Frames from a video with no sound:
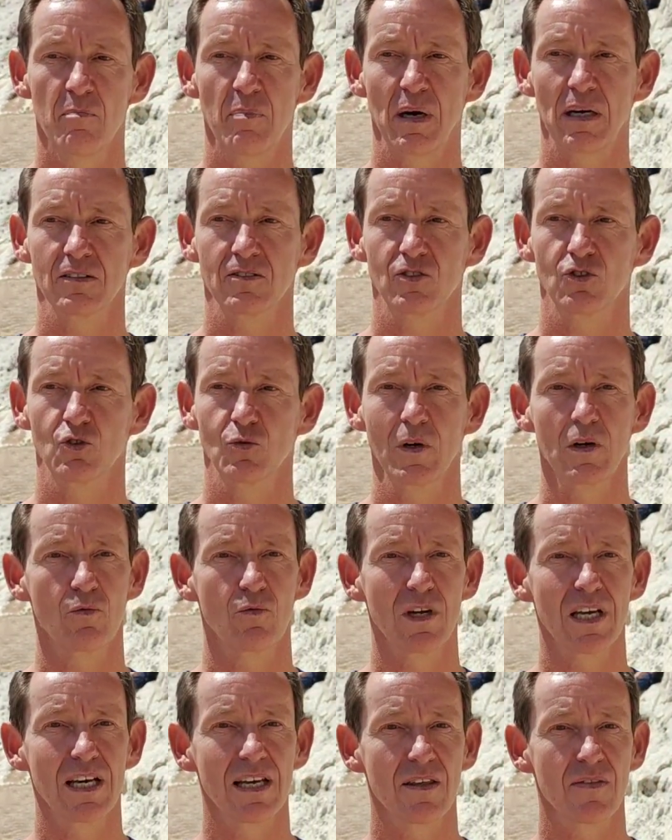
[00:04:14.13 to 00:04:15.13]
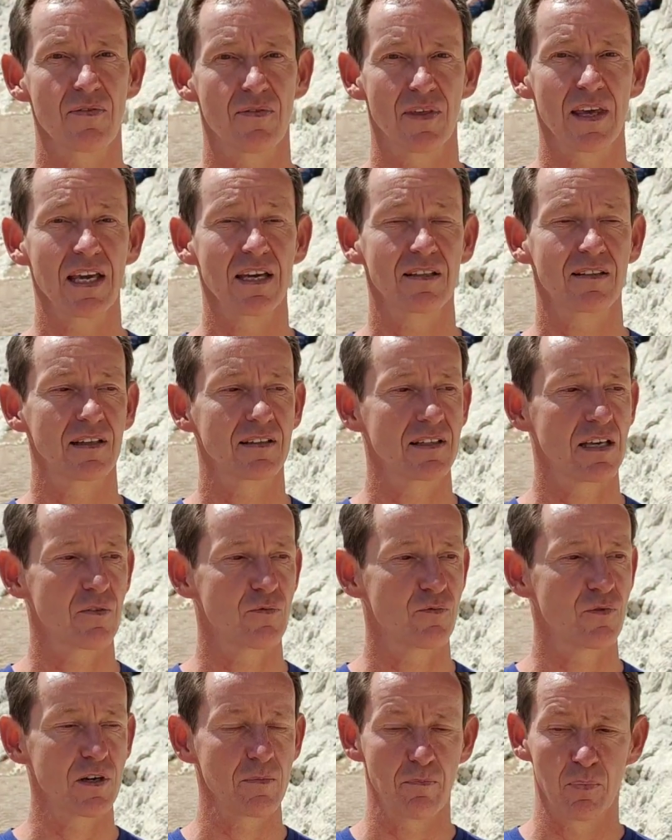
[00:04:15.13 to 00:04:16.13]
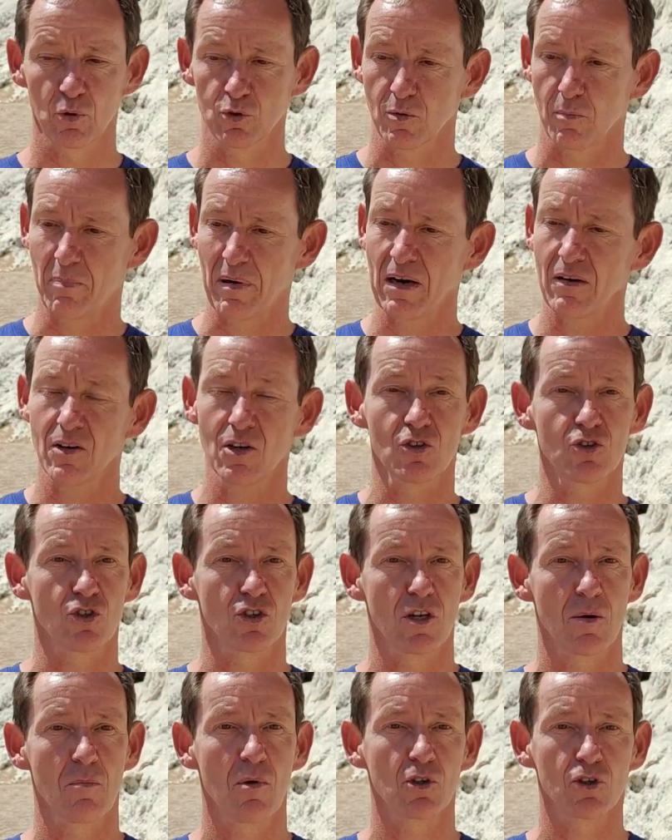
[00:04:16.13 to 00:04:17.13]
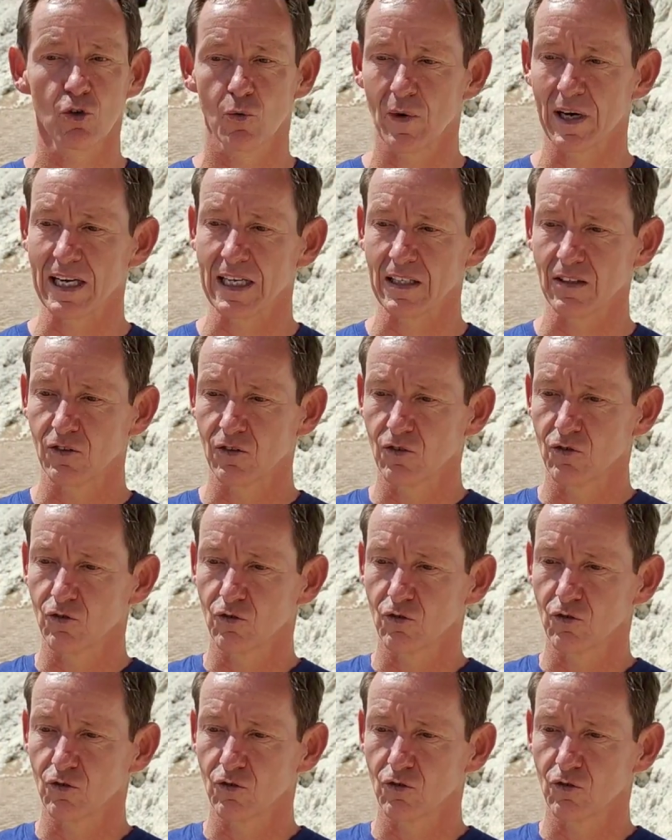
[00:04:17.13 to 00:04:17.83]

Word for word: But do we really think that if we put the barriers on the motorway